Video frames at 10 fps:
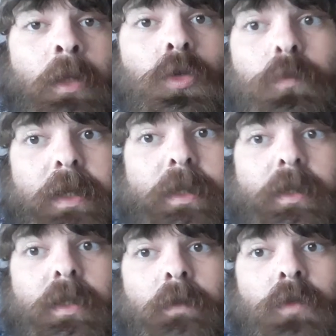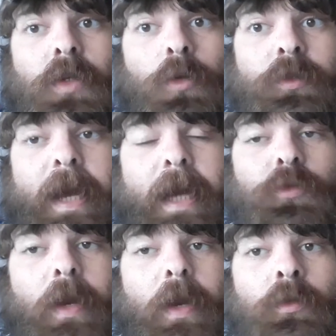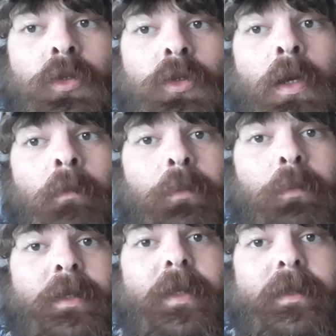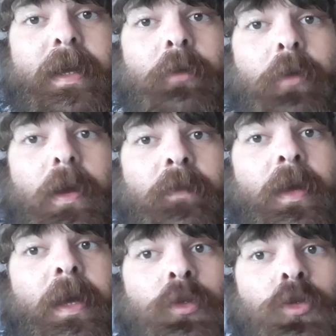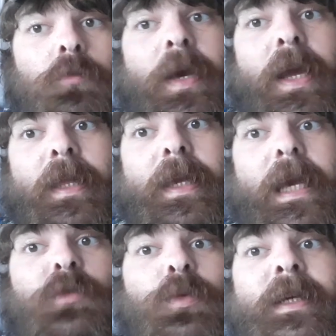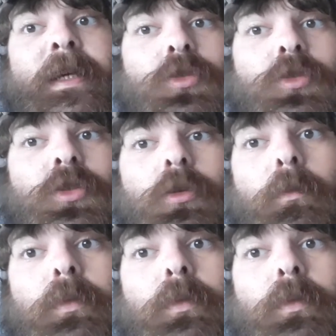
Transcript: 2 pieces of toast, hash browns, biscuits and gravy, and 2 pancakes with extra syrup.